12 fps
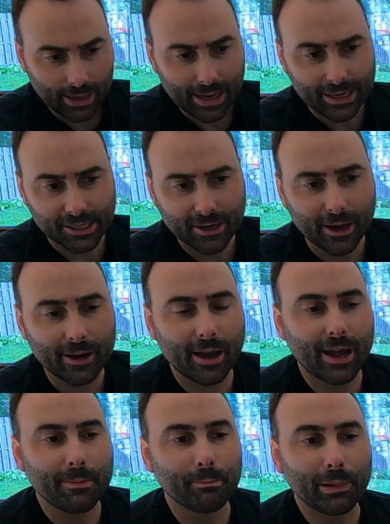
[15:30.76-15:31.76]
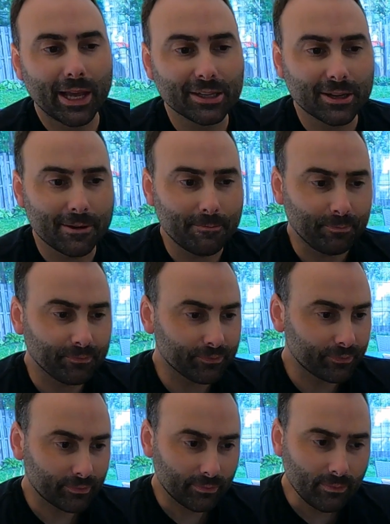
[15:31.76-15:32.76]
it's not unpleasant
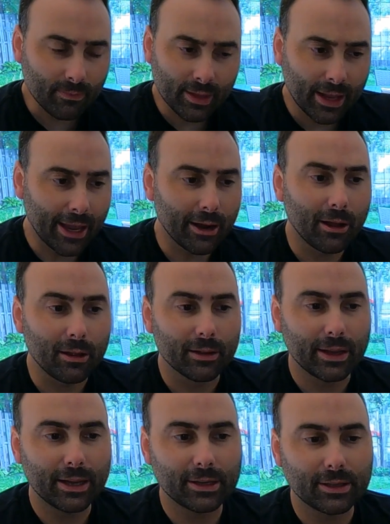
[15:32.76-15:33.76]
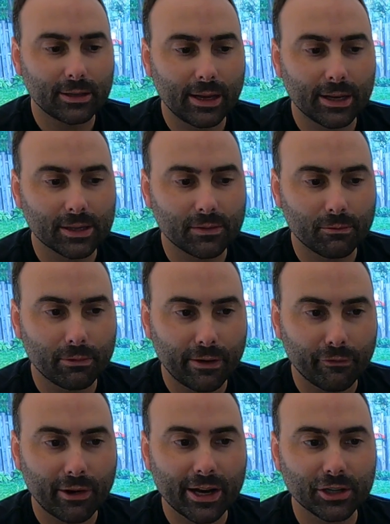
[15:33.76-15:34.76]
at all. It's
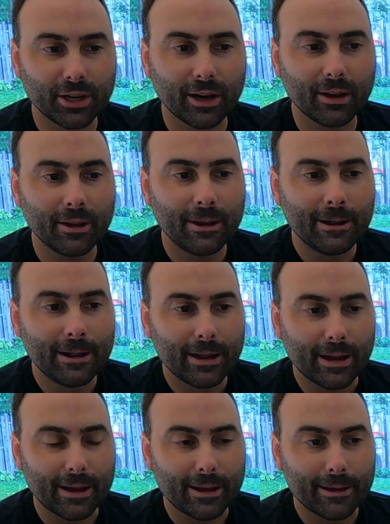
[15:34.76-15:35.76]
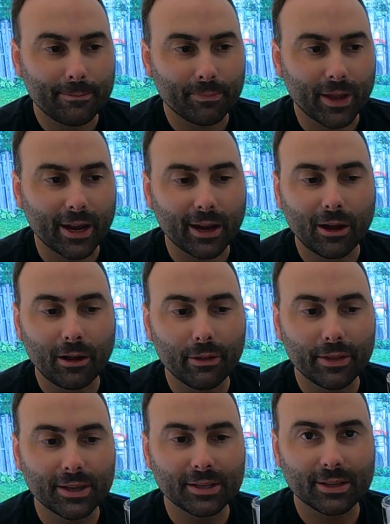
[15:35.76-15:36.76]
refreshing. I
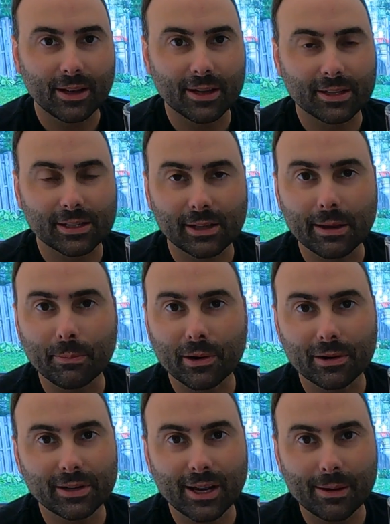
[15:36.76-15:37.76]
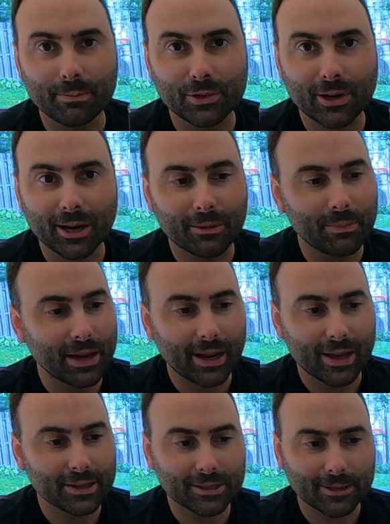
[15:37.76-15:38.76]
call this a sleeper type drink
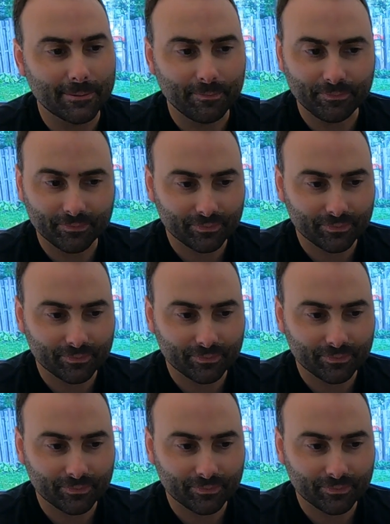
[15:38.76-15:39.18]
because